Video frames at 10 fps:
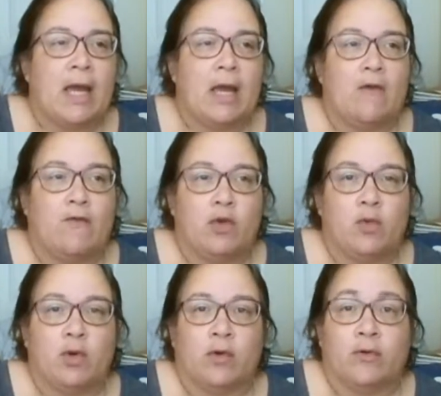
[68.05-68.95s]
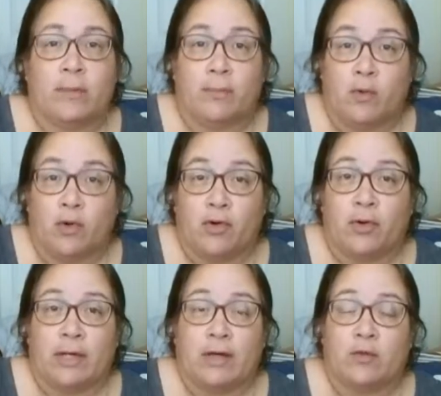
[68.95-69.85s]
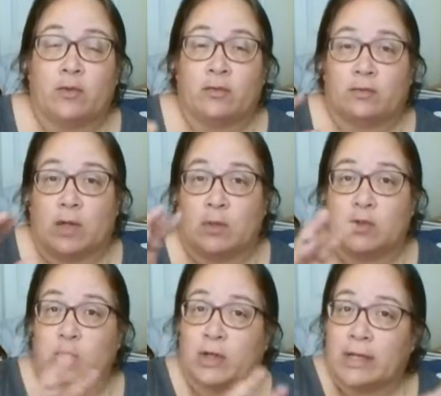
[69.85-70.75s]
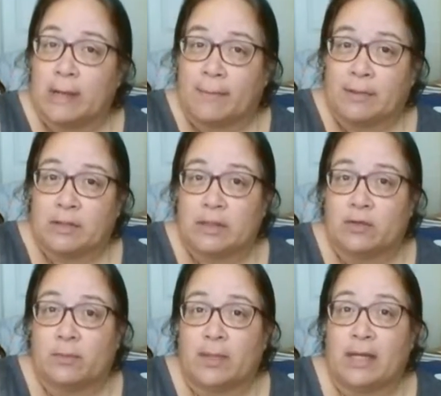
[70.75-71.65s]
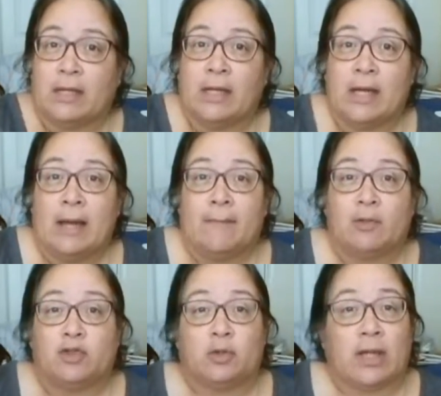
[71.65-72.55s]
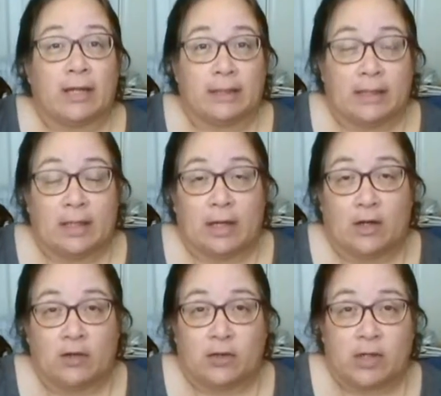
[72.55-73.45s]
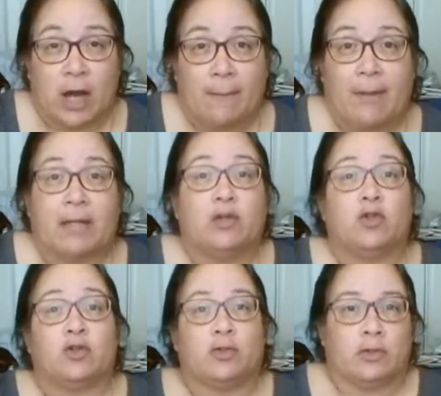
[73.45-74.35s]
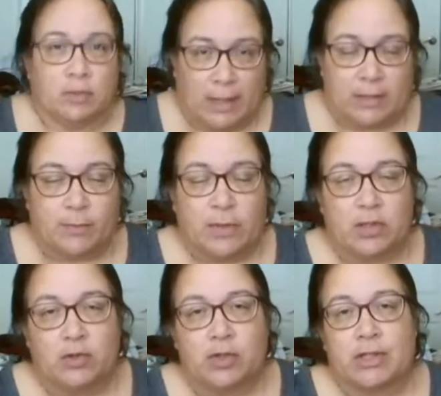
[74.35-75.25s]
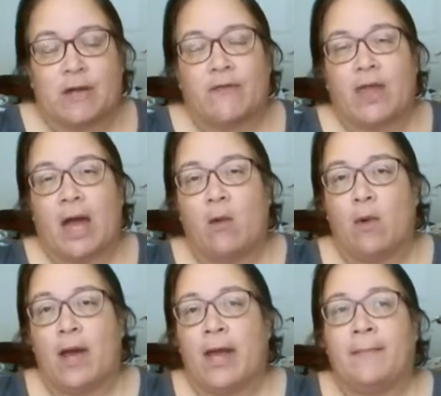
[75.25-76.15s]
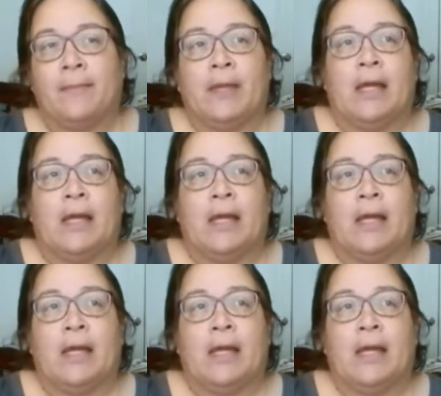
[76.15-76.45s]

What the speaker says: If you were a reporter that was working a particular beat, but you liked another topic, you could express yourself that way.